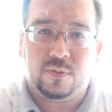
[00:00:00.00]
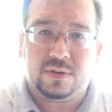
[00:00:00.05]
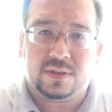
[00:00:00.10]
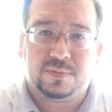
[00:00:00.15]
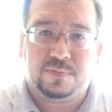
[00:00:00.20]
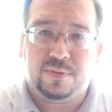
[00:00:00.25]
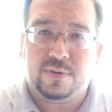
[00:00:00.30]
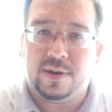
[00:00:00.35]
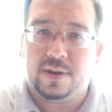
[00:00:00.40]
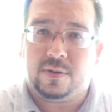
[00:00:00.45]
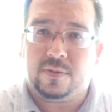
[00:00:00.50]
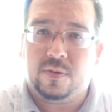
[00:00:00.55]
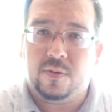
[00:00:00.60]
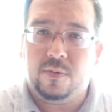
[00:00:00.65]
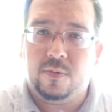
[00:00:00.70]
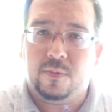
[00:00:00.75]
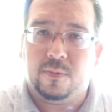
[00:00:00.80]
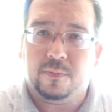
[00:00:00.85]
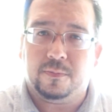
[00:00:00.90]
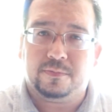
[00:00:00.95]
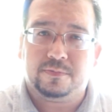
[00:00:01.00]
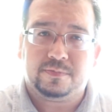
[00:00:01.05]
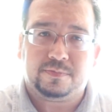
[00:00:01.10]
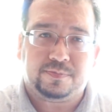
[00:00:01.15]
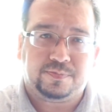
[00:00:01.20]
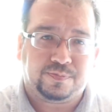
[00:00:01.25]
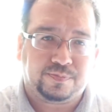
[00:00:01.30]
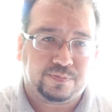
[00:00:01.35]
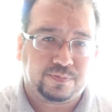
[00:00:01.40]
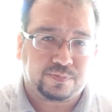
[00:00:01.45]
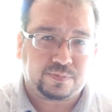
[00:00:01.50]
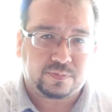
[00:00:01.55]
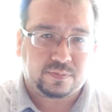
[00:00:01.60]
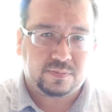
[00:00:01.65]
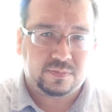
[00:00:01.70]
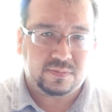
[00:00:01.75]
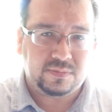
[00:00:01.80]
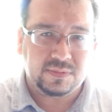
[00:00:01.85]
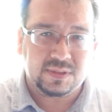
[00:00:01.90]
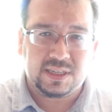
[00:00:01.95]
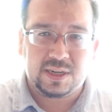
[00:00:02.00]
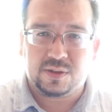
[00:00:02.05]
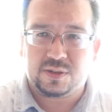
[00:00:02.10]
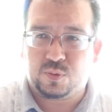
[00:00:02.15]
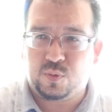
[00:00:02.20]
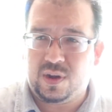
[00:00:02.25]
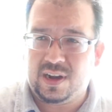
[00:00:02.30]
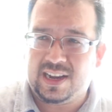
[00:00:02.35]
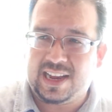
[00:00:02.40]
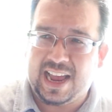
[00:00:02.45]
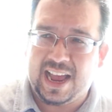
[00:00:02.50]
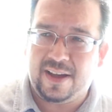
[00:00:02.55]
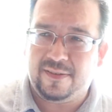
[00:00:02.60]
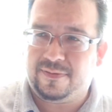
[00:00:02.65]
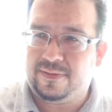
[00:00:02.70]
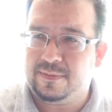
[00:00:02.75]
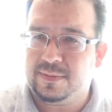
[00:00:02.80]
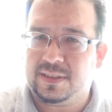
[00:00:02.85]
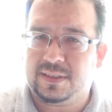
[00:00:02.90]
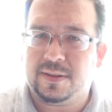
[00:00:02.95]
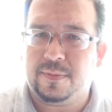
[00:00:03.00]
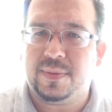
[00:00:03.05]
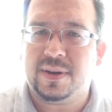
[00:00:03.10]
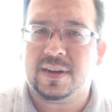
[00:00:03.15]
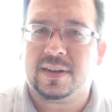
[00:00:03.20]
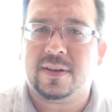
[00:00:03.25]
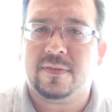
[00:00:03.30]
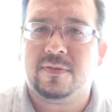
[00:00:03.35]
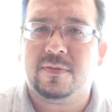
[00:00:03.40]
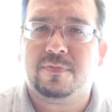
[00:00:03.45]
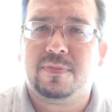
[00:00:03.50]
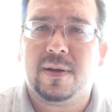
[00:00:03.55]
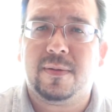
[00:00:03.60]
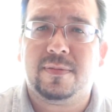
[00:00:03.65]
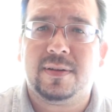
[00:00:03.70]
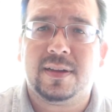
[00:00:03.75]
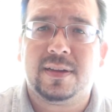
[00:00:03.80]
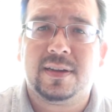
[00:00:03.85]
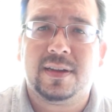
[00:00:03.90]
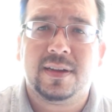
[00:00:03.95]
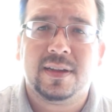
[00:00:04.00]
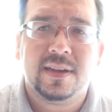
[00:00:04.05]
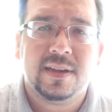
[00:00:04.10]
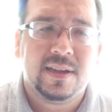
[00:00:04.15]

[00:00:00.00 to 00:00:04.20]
was pretty cool. There was one cat from the Dominican Republic.